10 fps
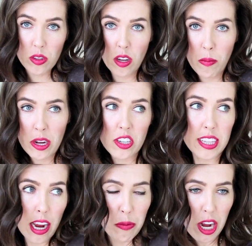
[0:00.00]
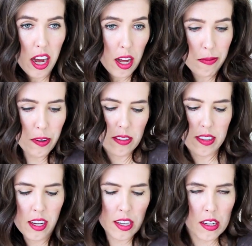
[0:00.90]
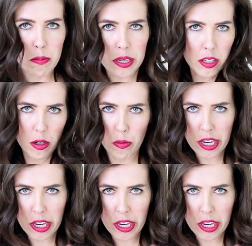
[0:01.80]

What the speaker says: you so much, Sarah, for sending me a